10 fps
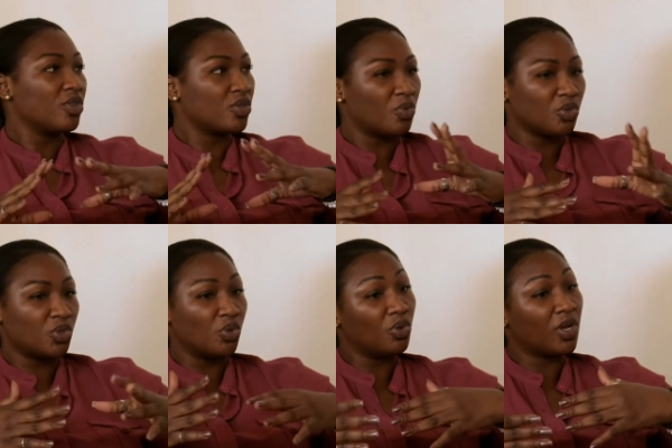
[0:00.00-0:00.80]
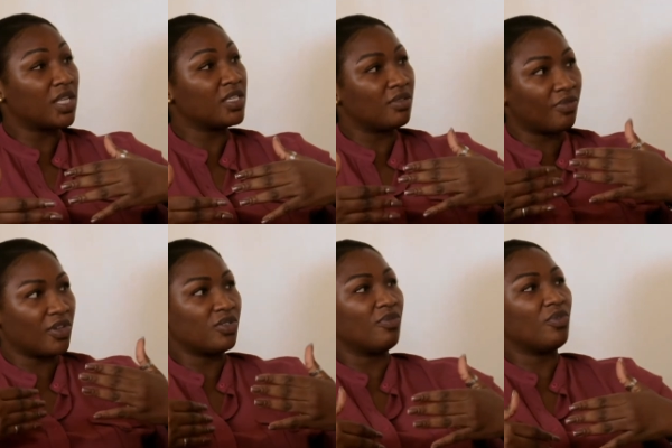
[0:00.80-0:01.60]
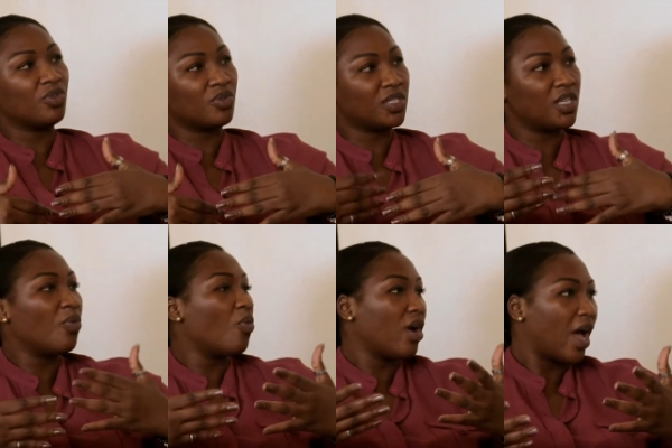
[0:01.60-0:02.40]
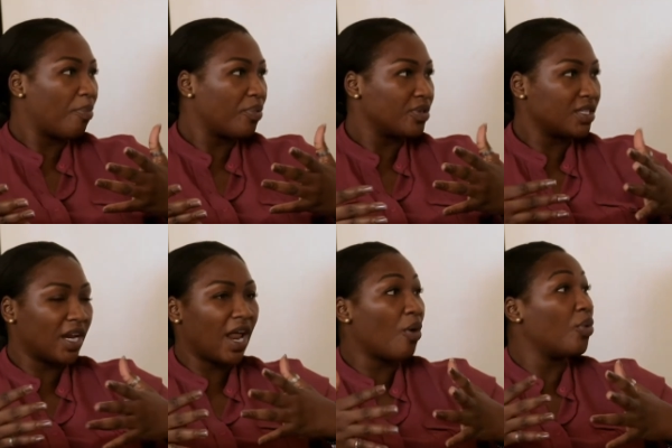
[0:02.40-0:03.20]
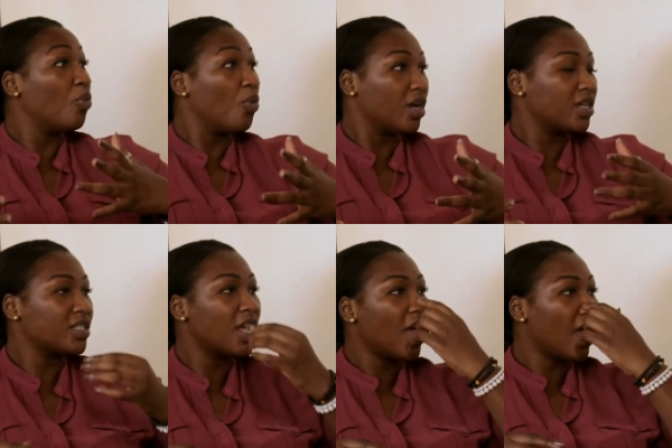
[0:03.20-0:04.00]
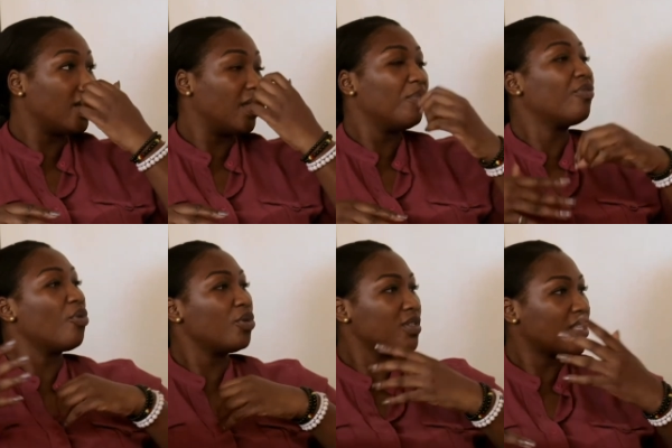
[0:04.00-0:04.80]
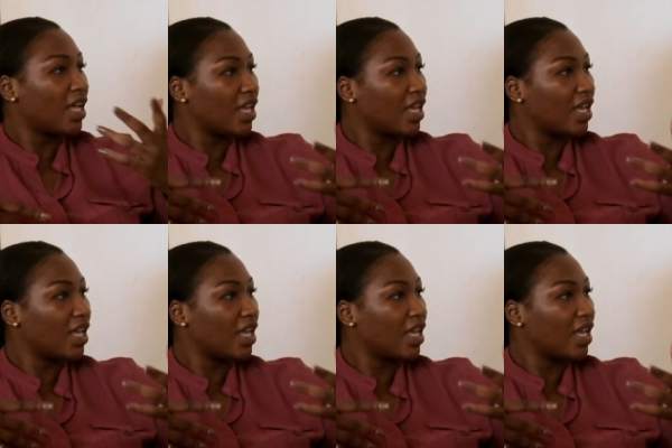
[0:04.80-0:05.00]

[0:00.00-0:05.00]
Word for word: just want to look at it, first of all, to see what happens and how it works. And then before you start